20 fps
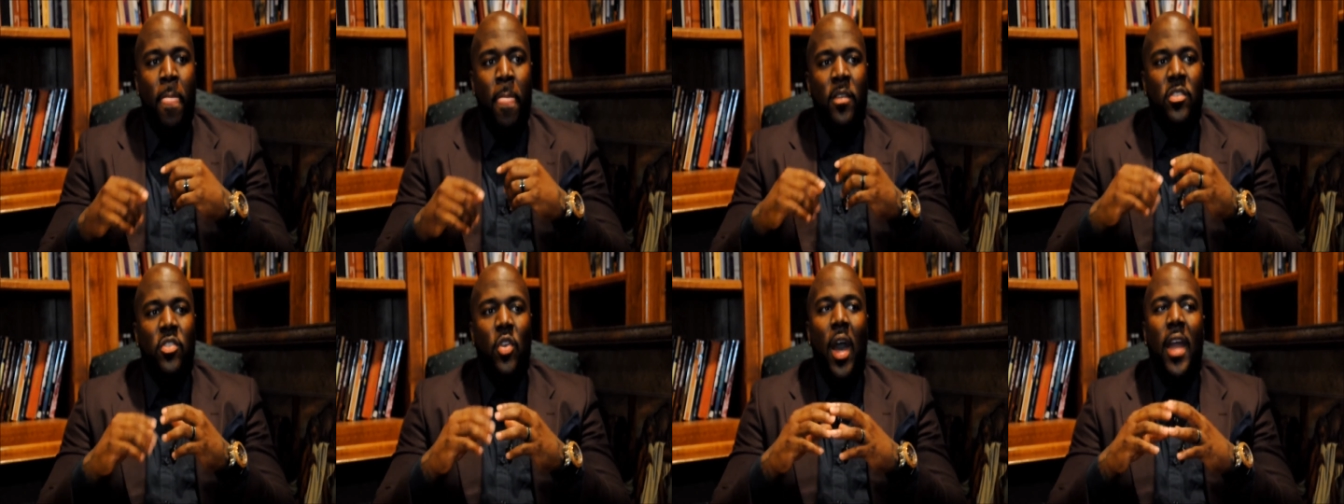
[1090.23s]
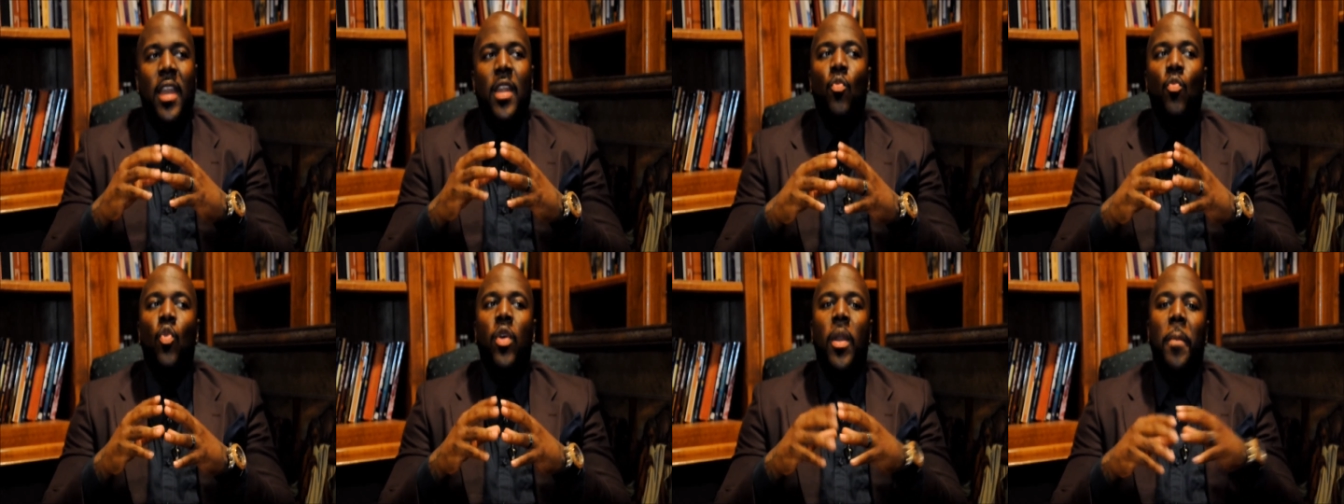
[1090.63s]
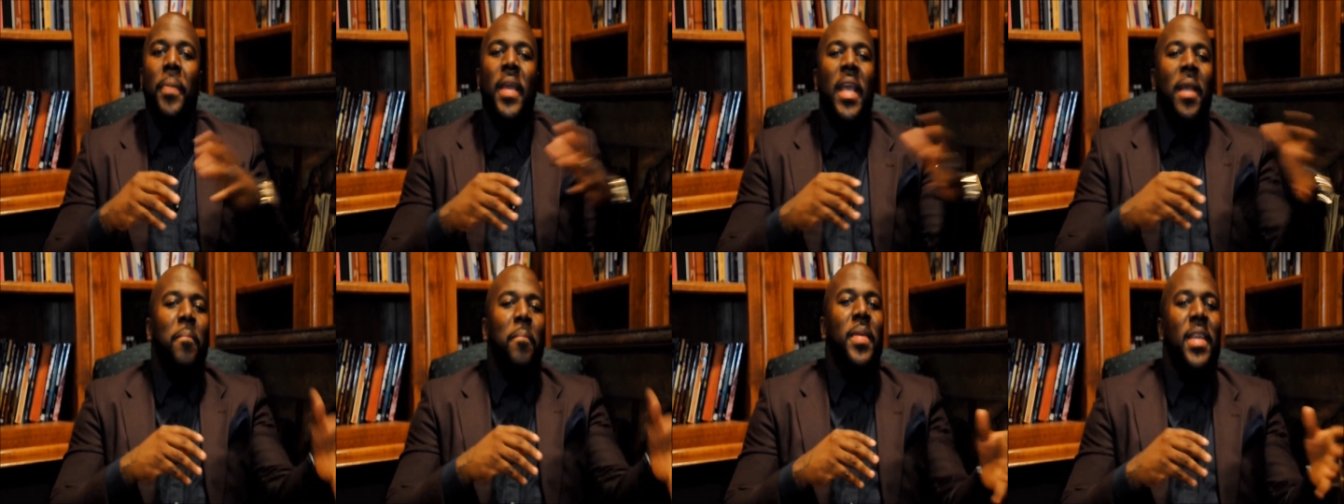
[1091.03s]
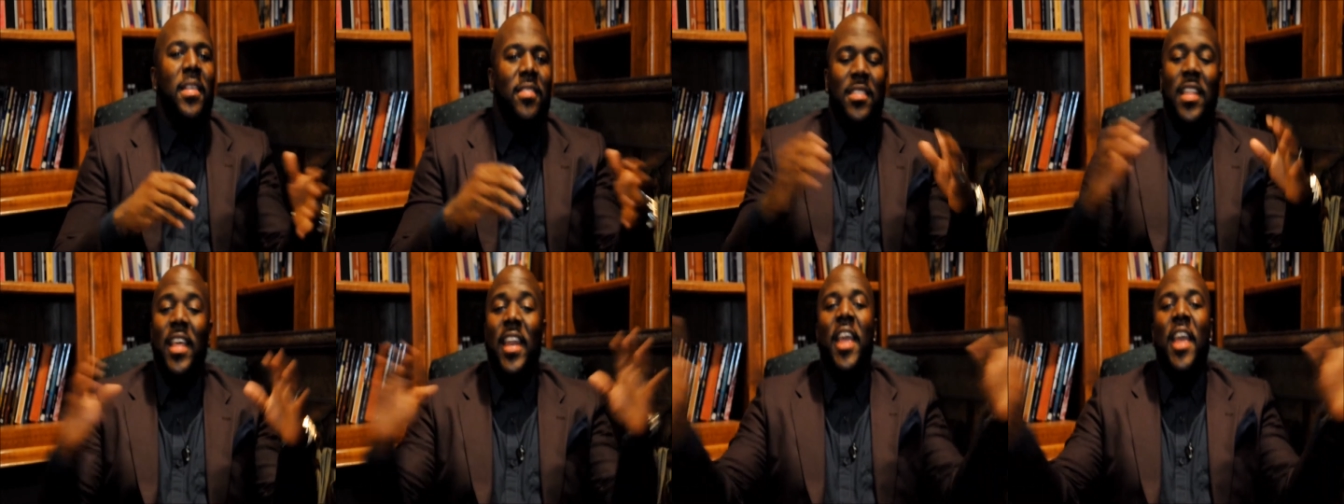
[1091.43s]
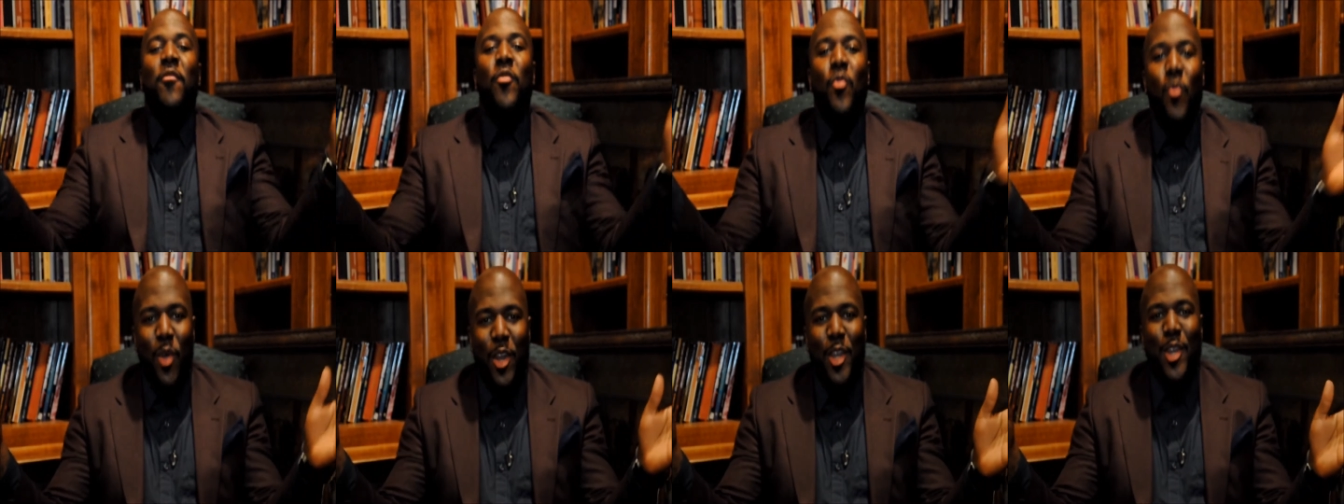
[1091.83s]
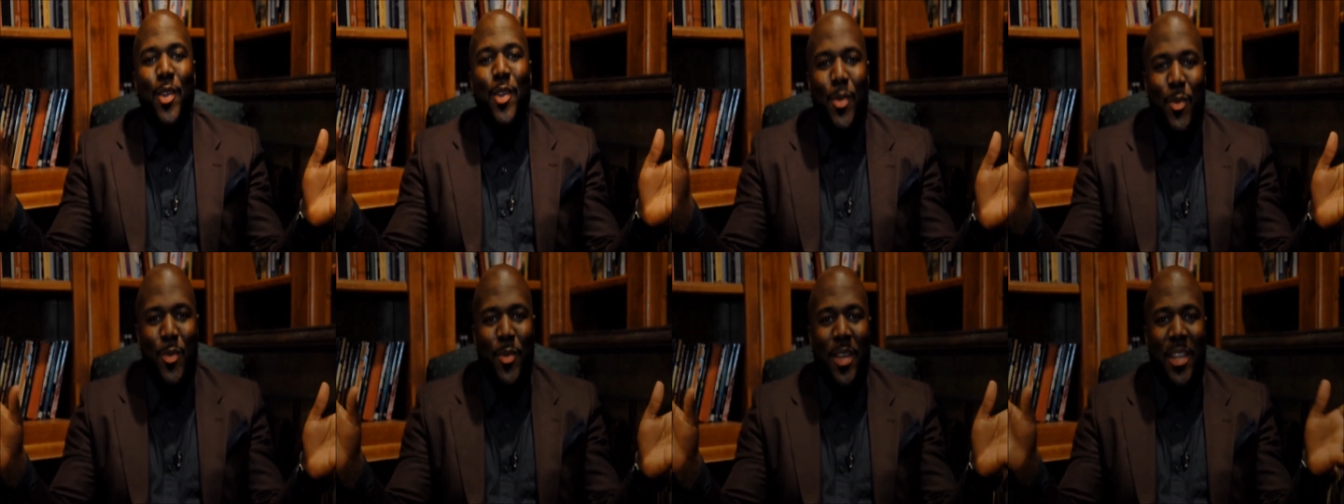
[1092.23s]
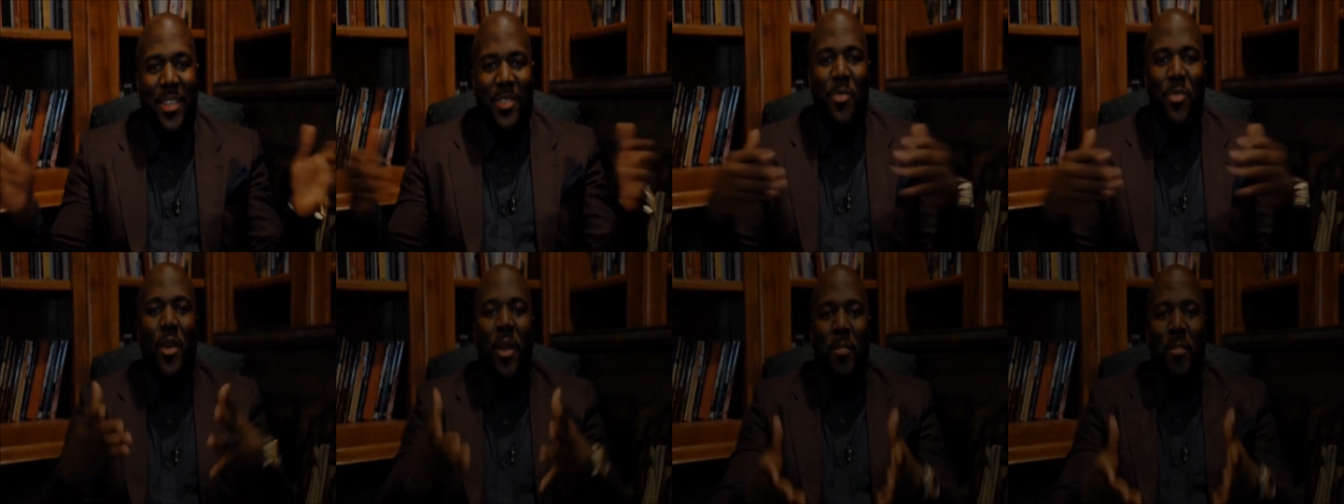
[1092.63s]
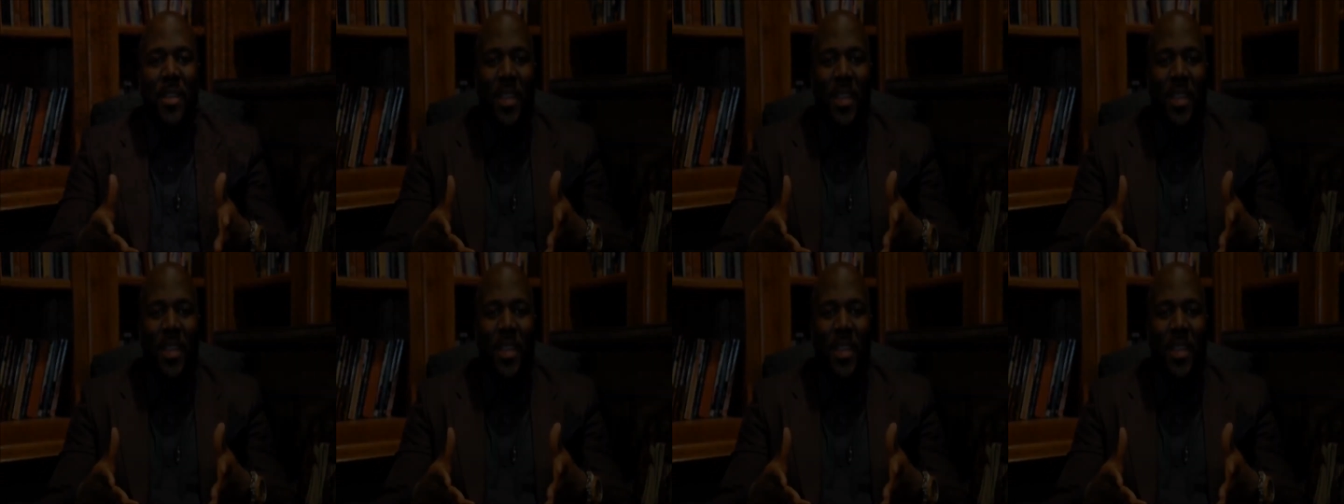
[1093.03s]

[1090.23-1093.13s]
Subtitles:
So I didn't want to pick beats that everyone knew. Is what I'm